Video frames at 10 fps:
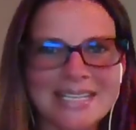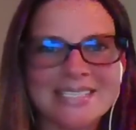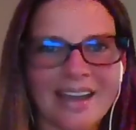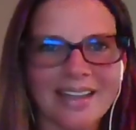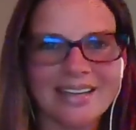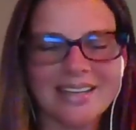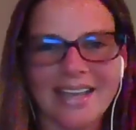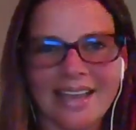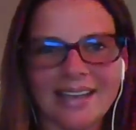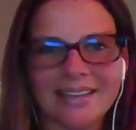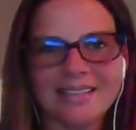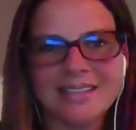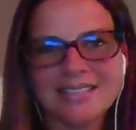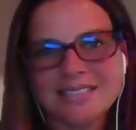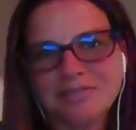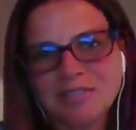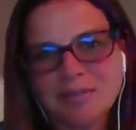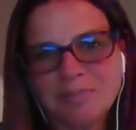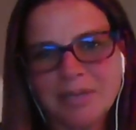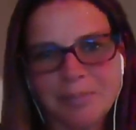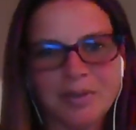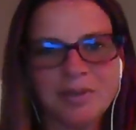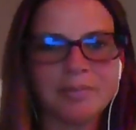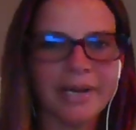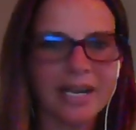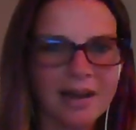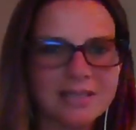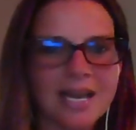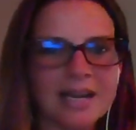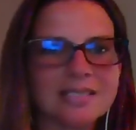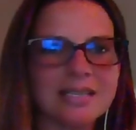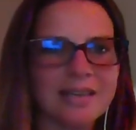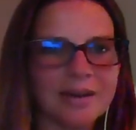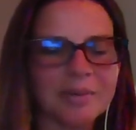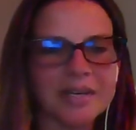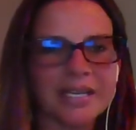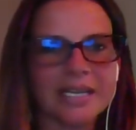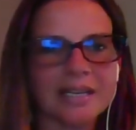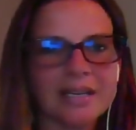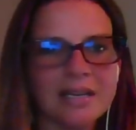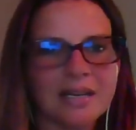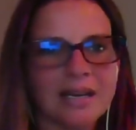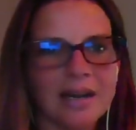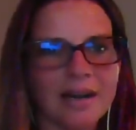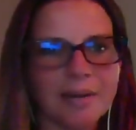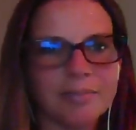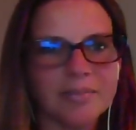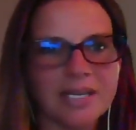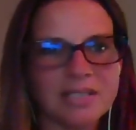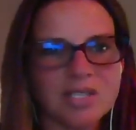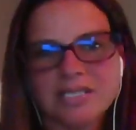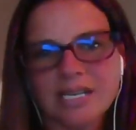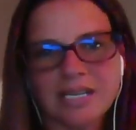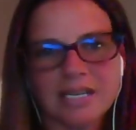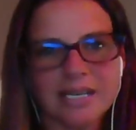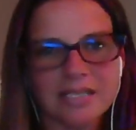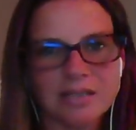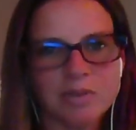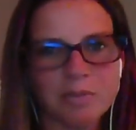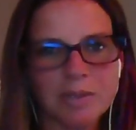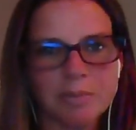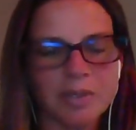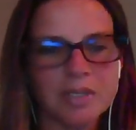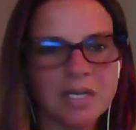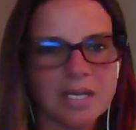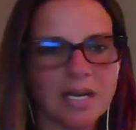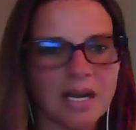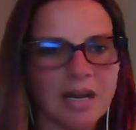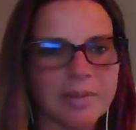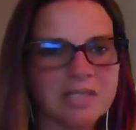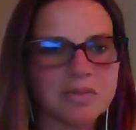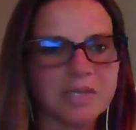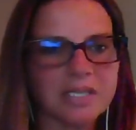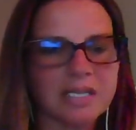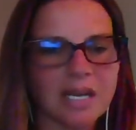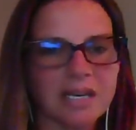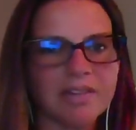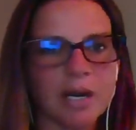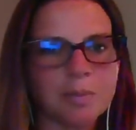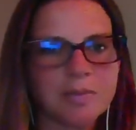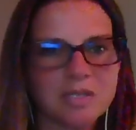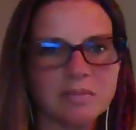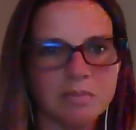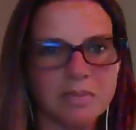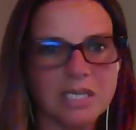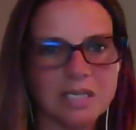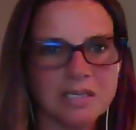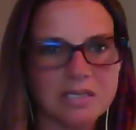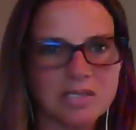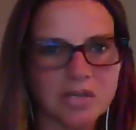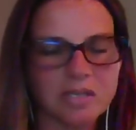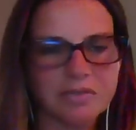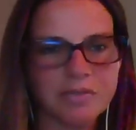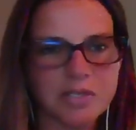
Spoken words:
side, and different people and my contacts and networking and just staying connected with people has really kind of helped me in this journey for